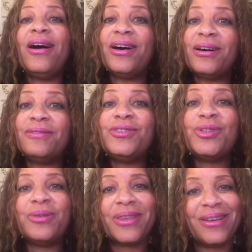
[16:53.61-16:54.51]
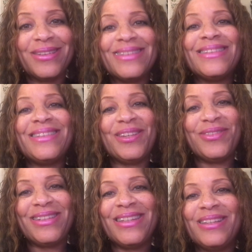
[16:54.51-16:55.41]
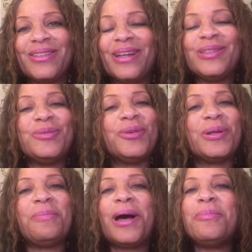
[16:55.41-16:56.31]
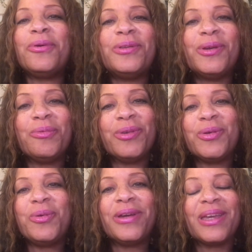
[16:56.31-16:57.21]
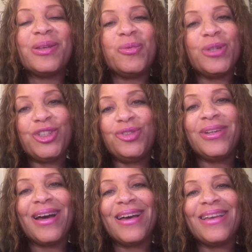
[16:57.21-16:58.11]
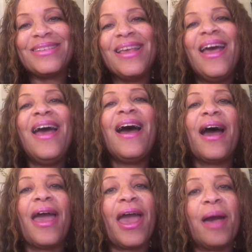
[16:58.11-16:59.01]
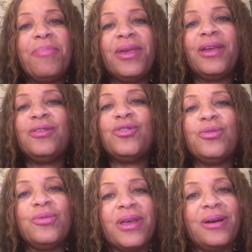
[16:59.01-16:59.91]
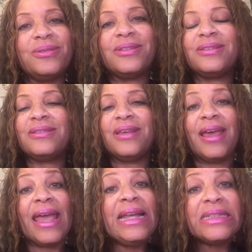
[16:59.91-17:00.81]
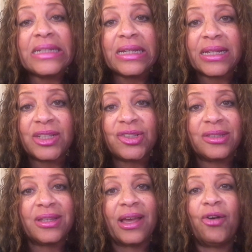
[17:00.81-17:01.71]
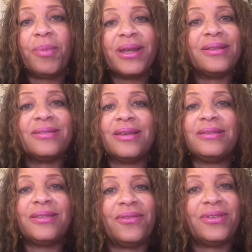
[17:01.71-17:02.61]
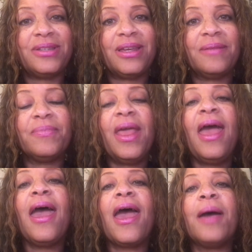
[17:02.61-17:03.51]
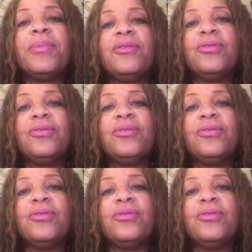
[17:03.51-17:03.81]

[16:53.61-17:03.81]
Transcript: of 2017. So I just want to pop on here real quick and wish you guys a happy 2018, I should say. I hope I didn't say 17. Happy